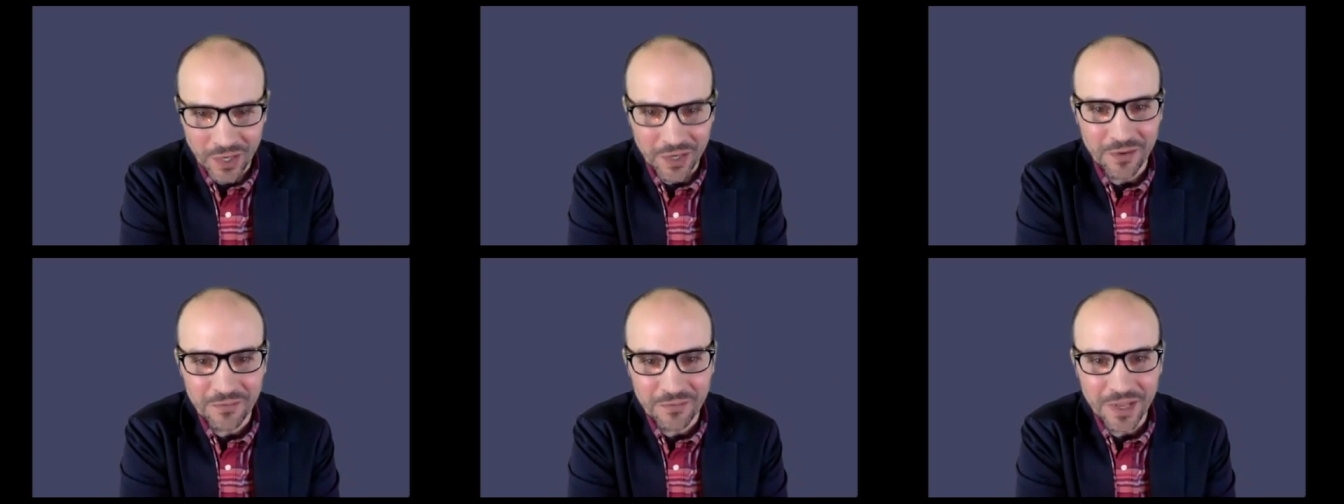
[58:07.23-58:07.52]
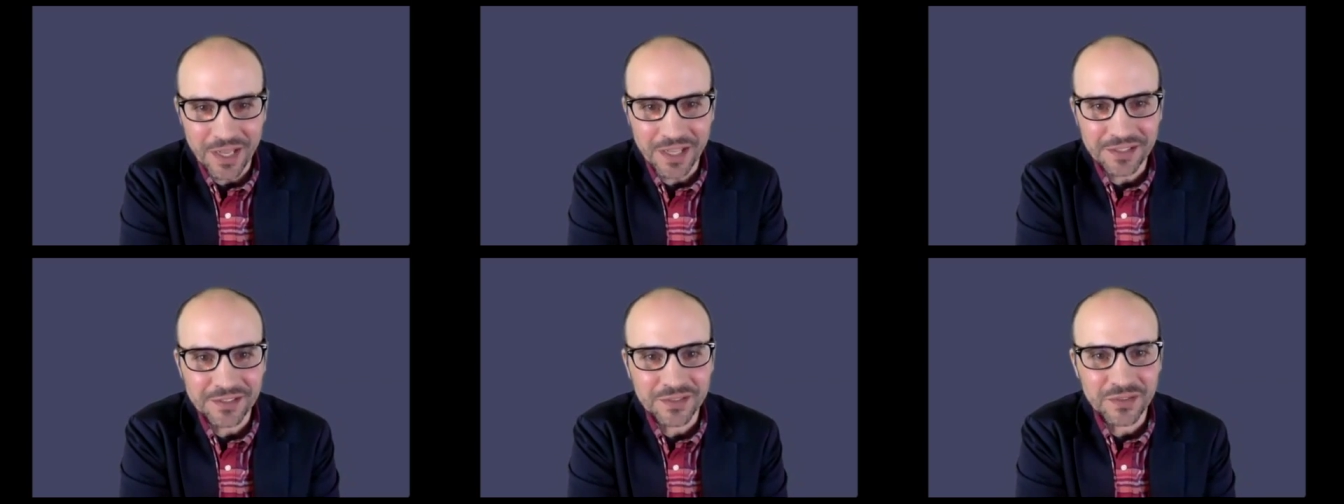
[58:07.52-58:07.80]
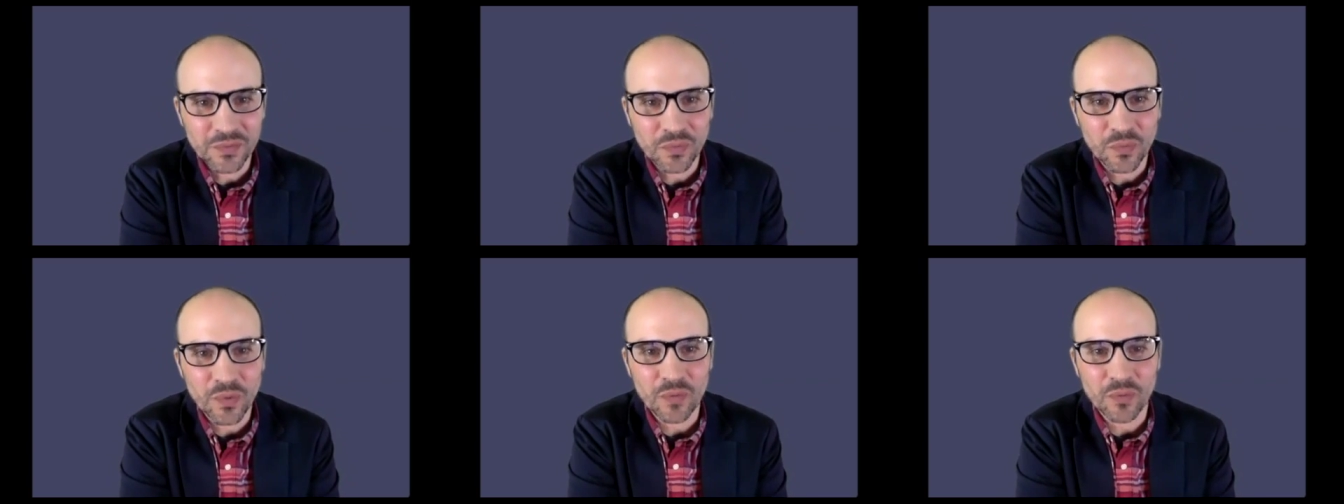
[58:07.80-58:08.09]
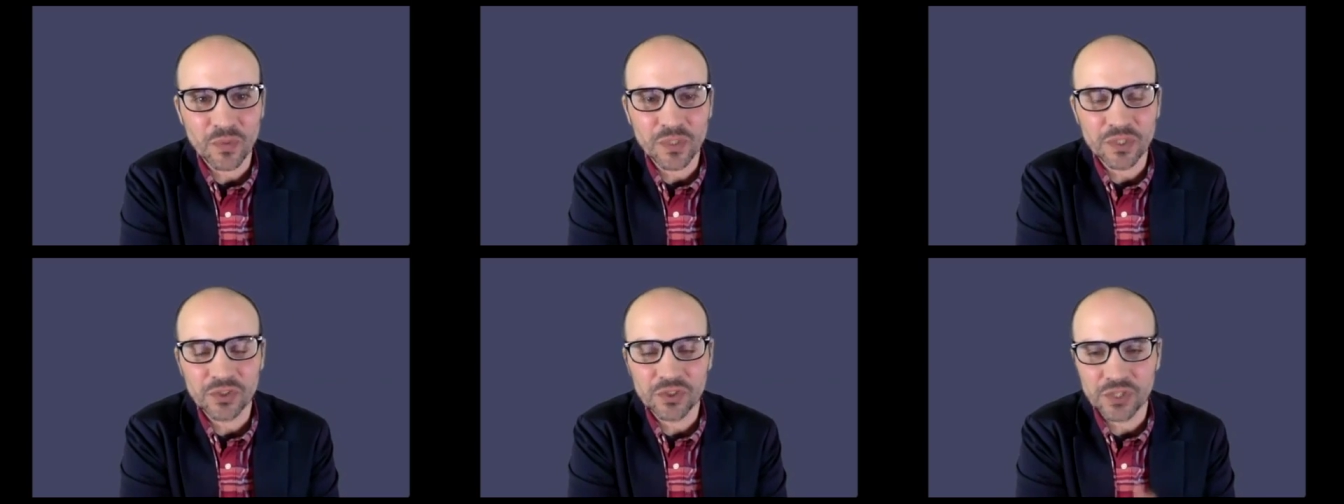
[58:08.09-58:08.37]
of us when
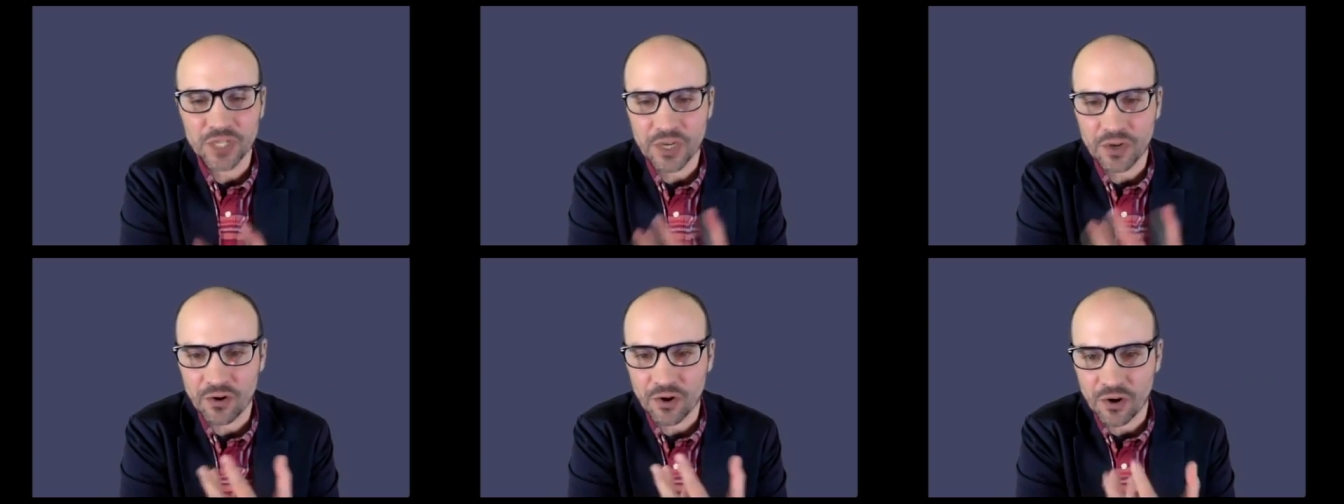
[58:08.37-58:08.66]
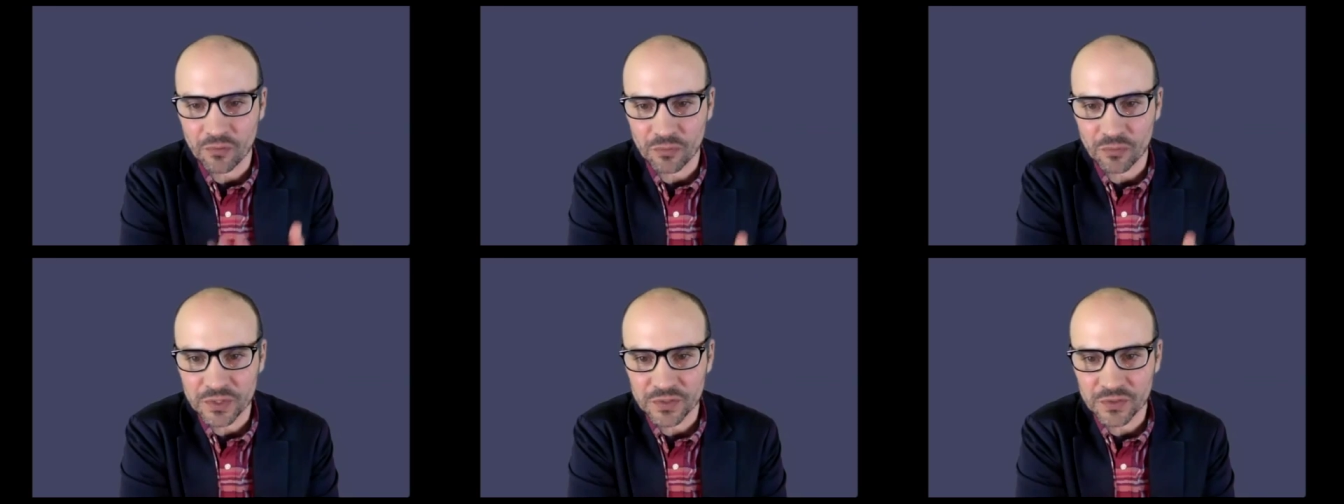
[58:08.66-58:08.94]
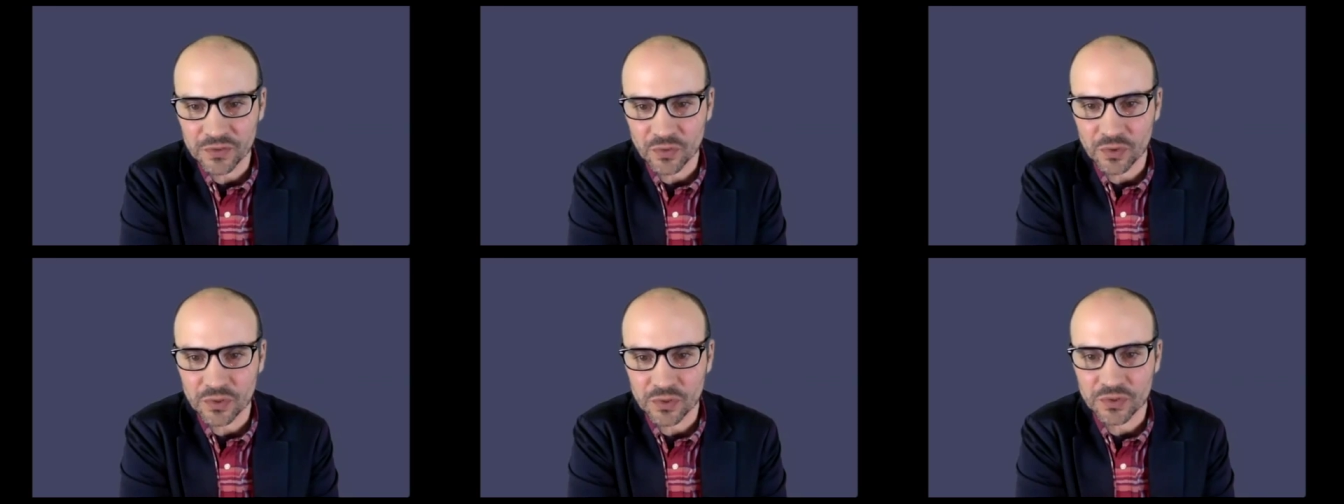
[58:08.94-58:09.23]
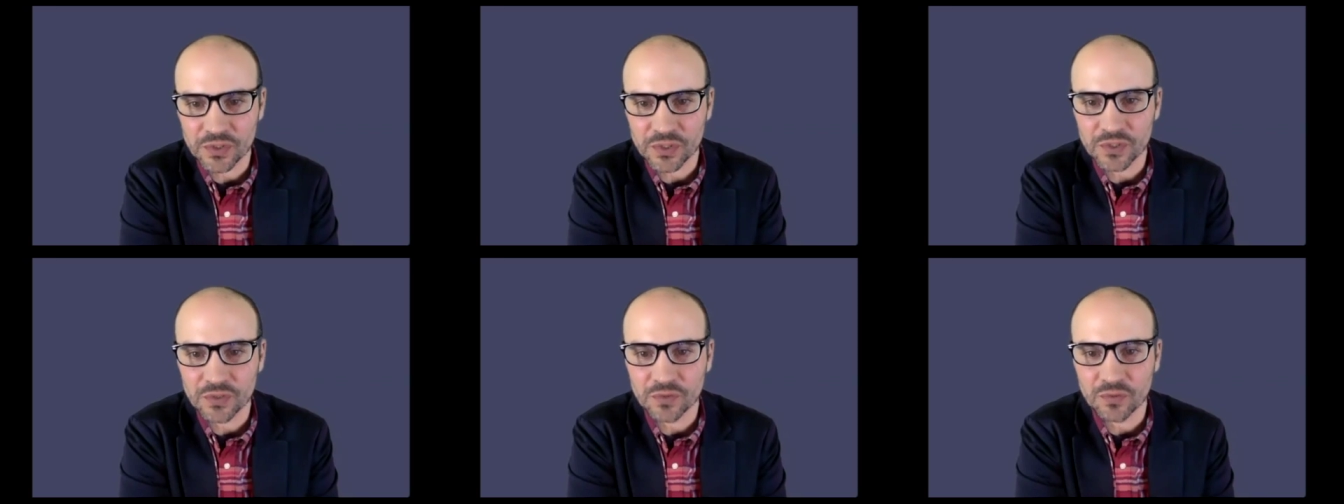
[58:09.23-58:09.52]
we share our
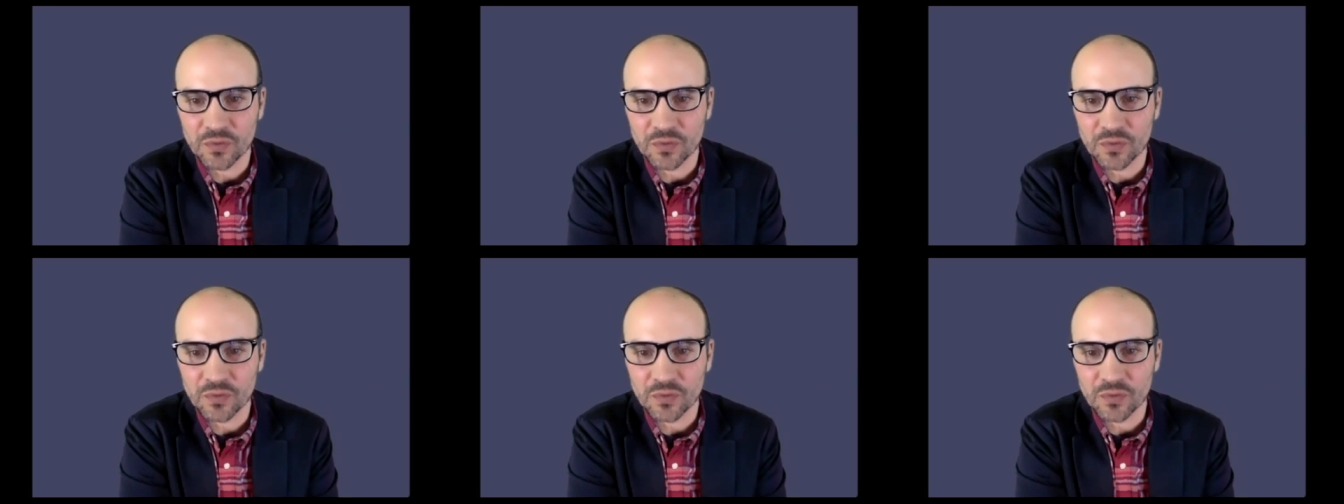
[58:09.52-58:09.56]
resources,